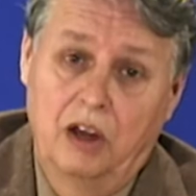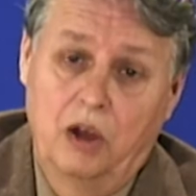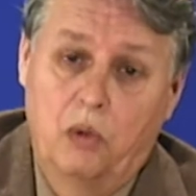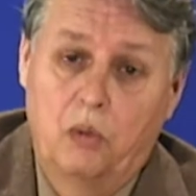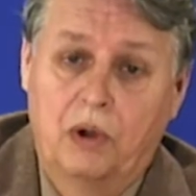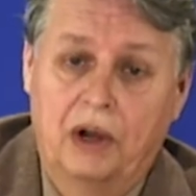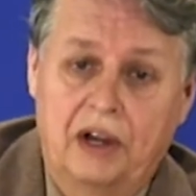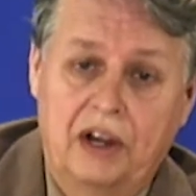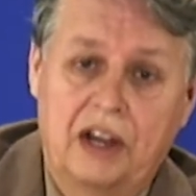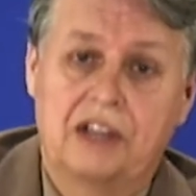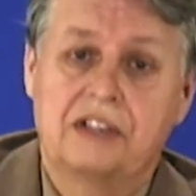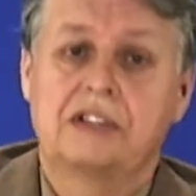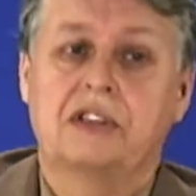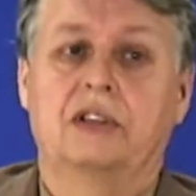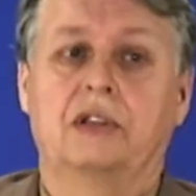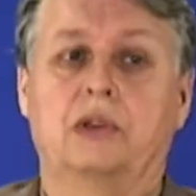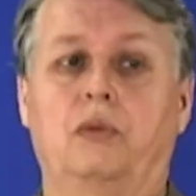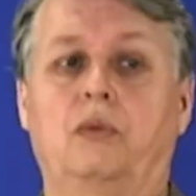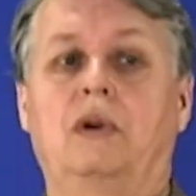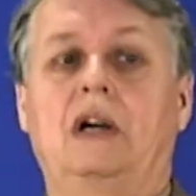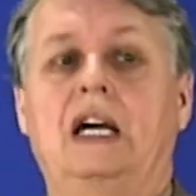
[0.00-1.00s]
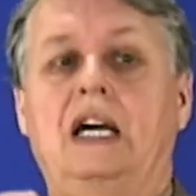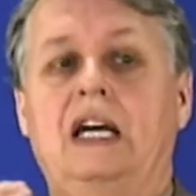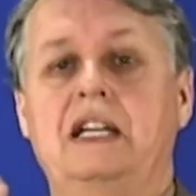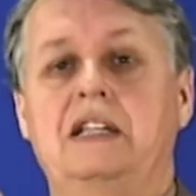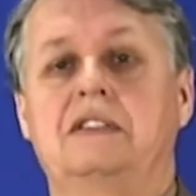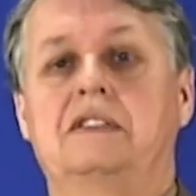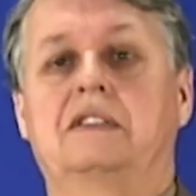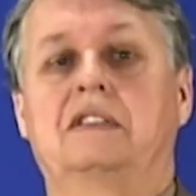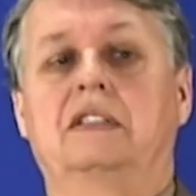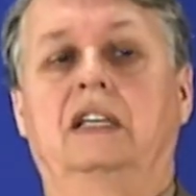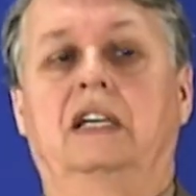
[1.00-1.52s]
Whereas the
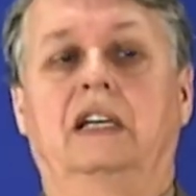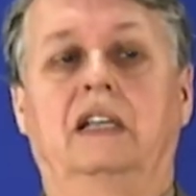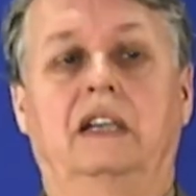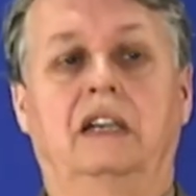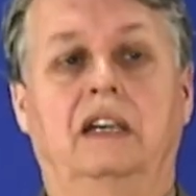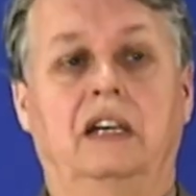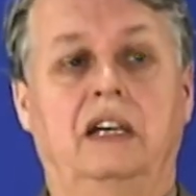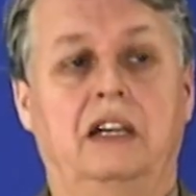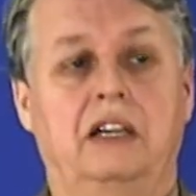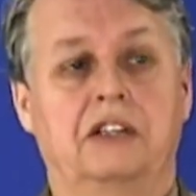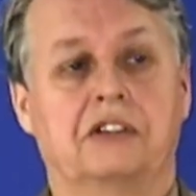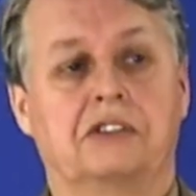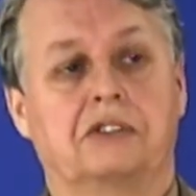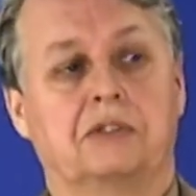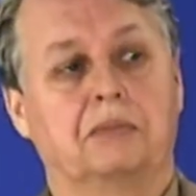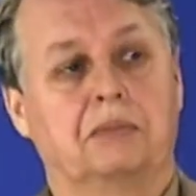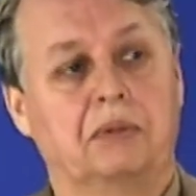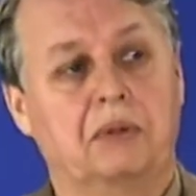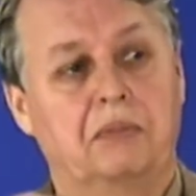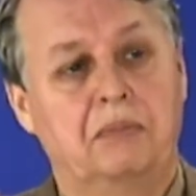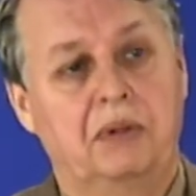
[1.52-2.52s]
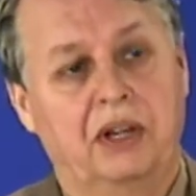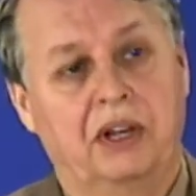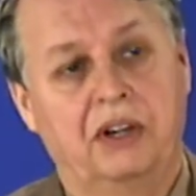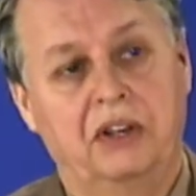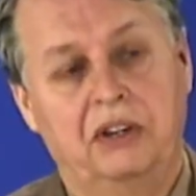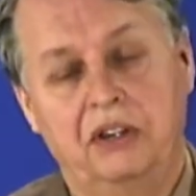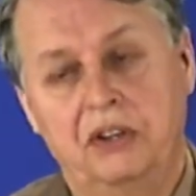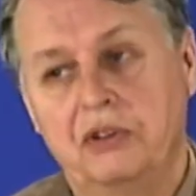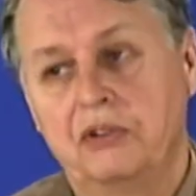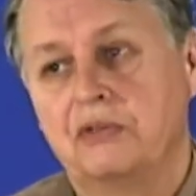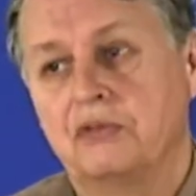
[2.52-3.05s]
wise thing is to prepare
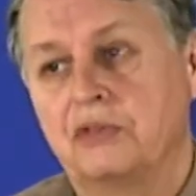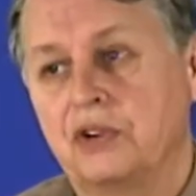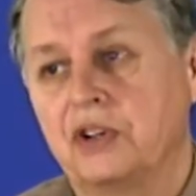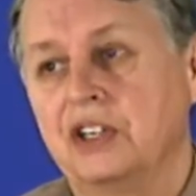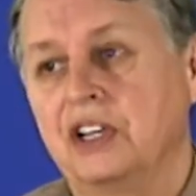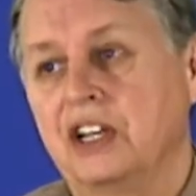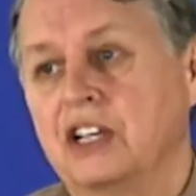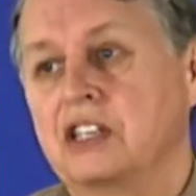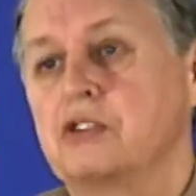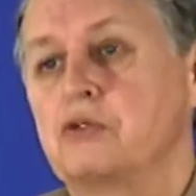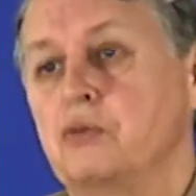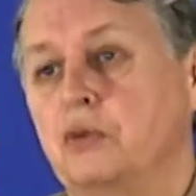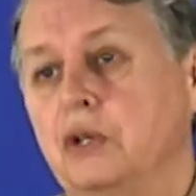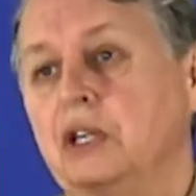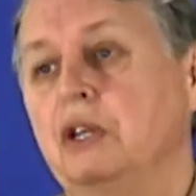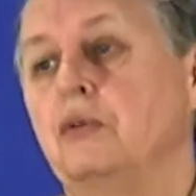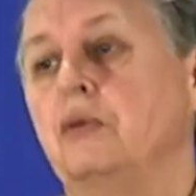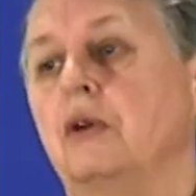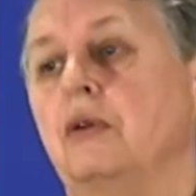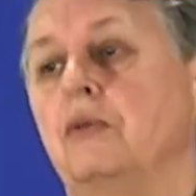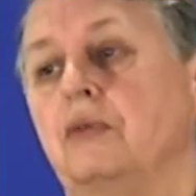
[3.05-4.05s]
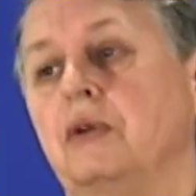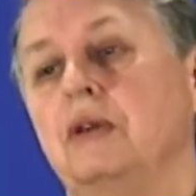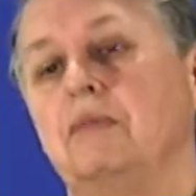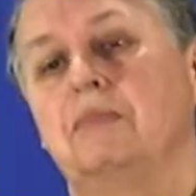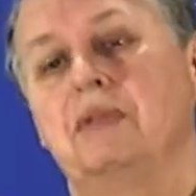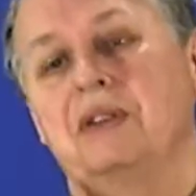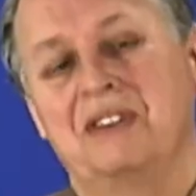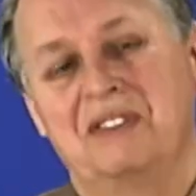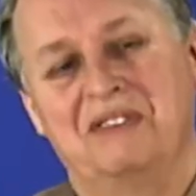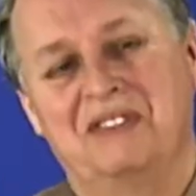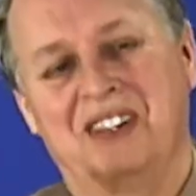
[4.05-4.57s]
you for next week when we
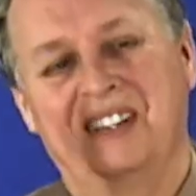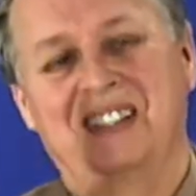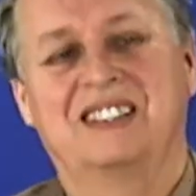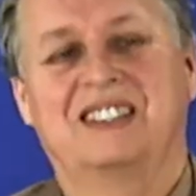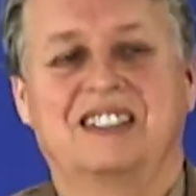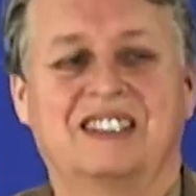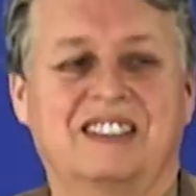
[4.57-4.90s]
pivot,